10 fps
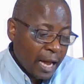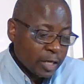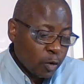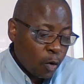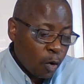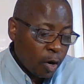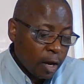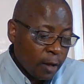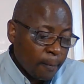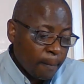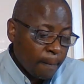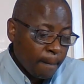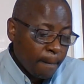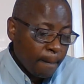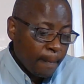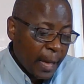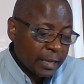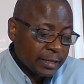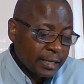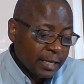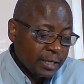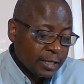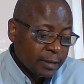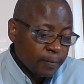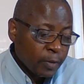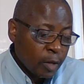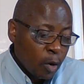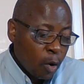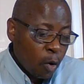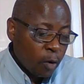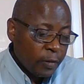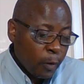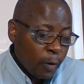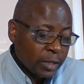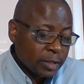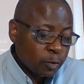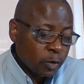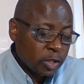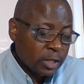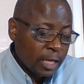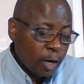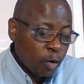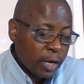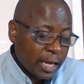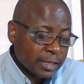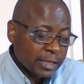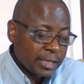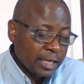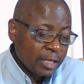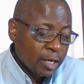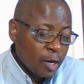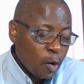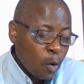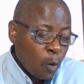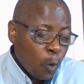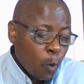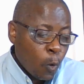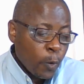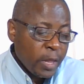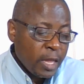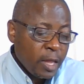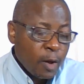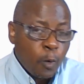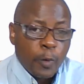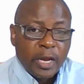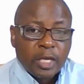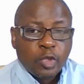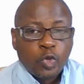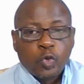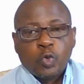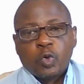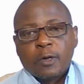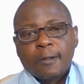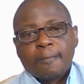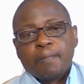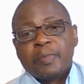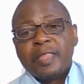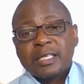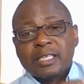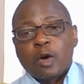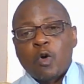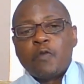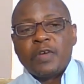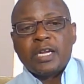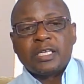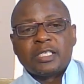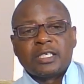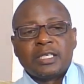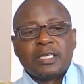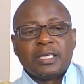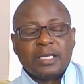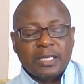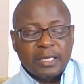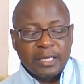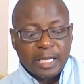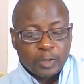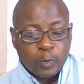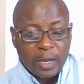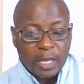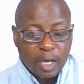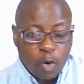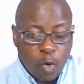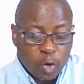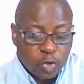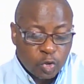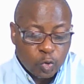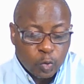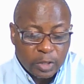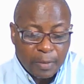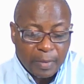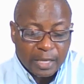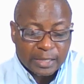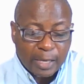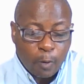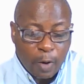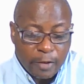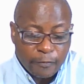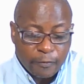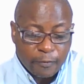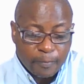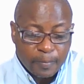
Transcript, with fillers: and all, and said, All the words which the Lord has said, we will do. That's a covenant. That's why God took them as a wife.